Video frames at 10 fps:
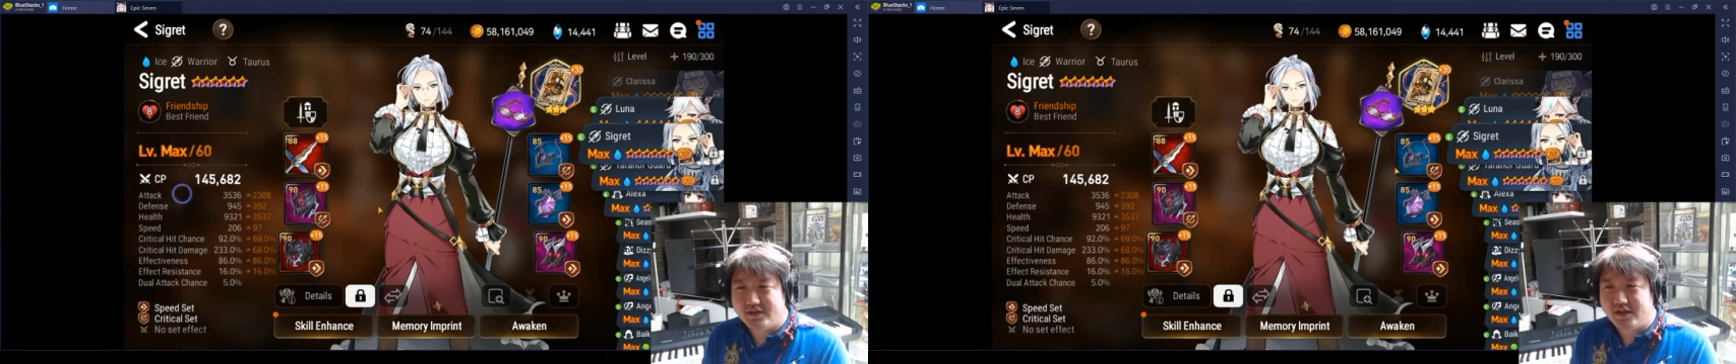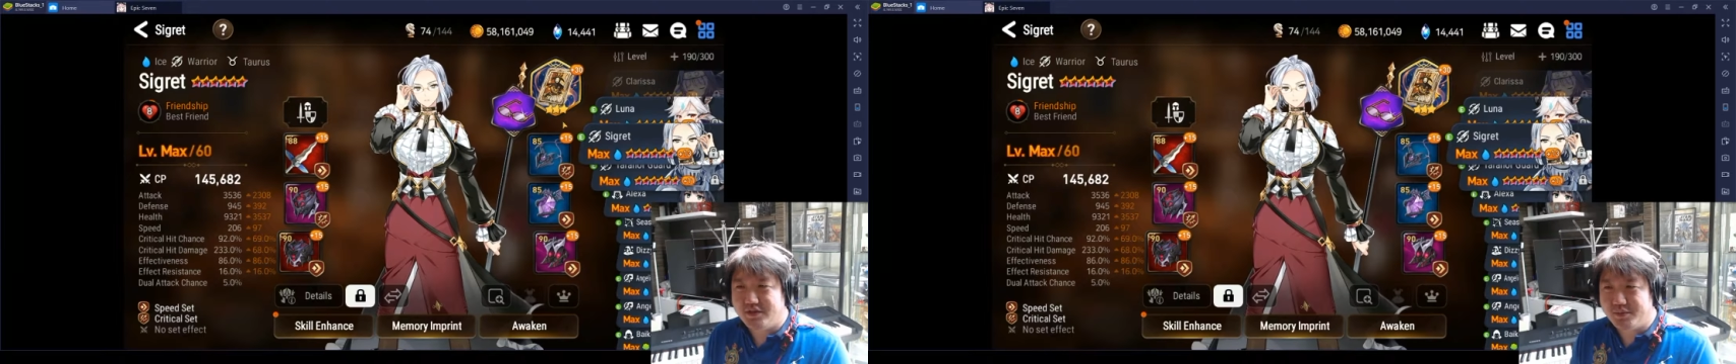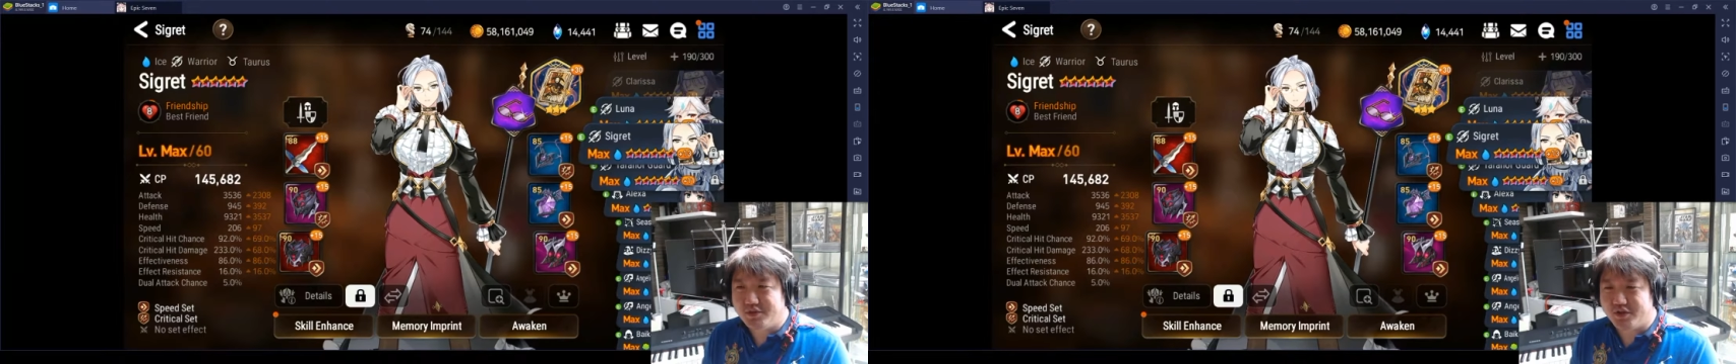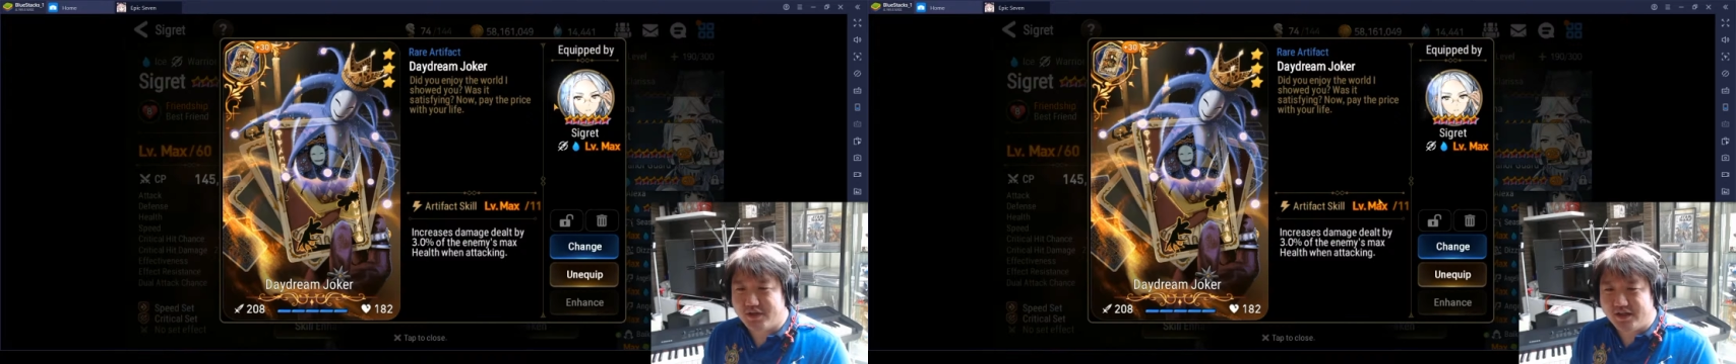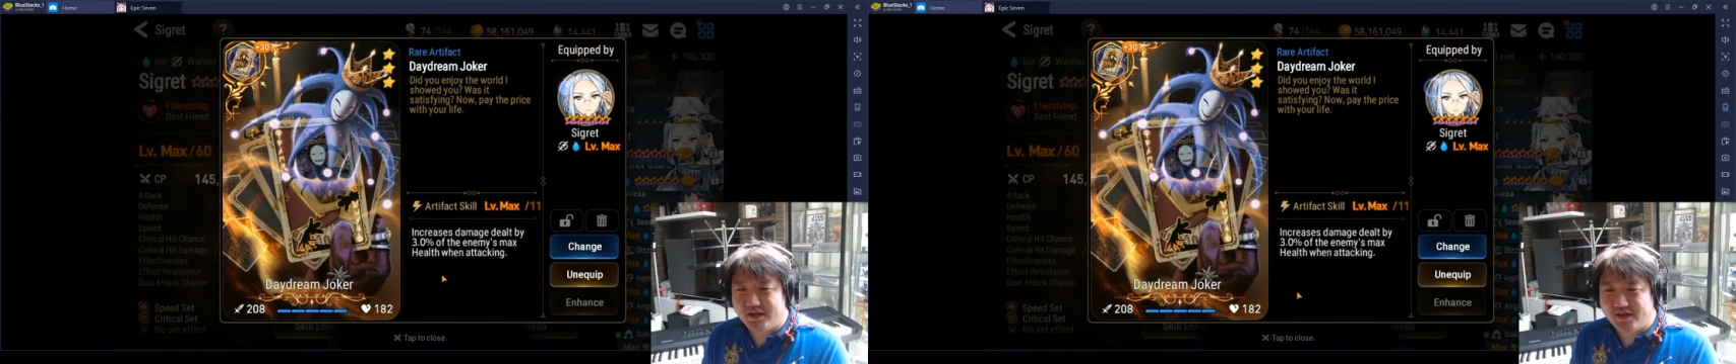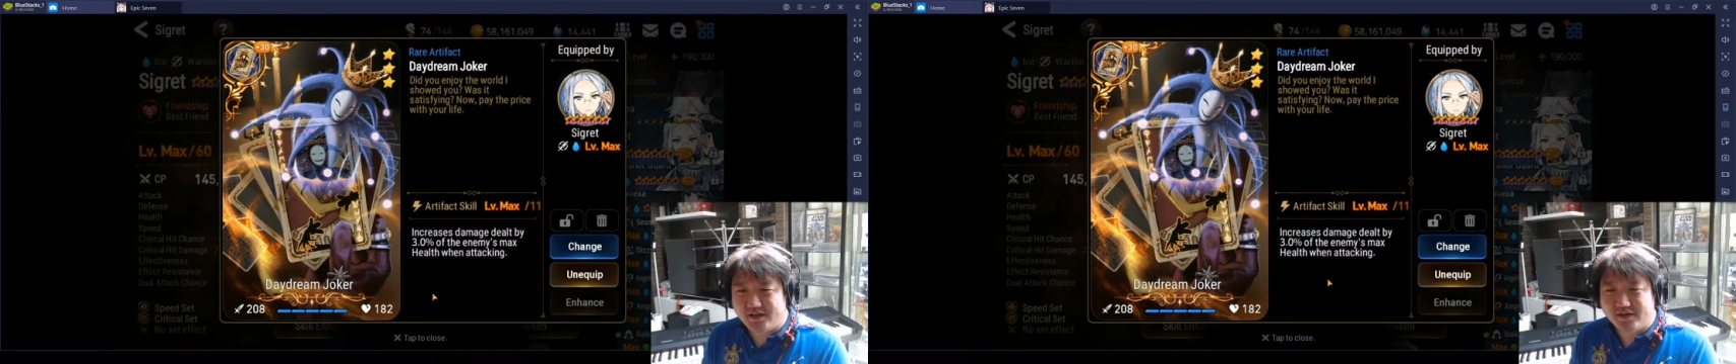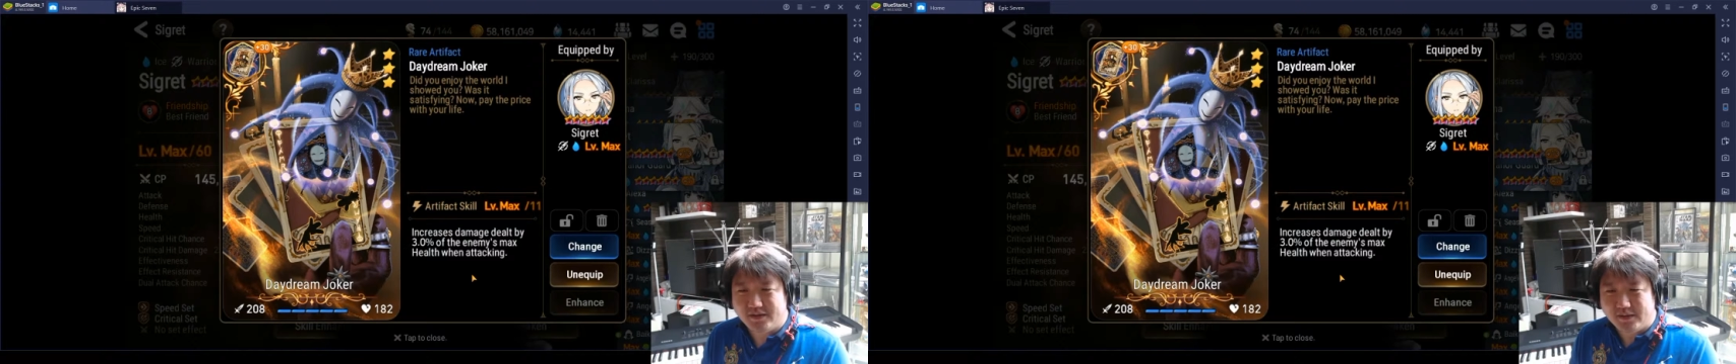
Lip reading: Daydream Joker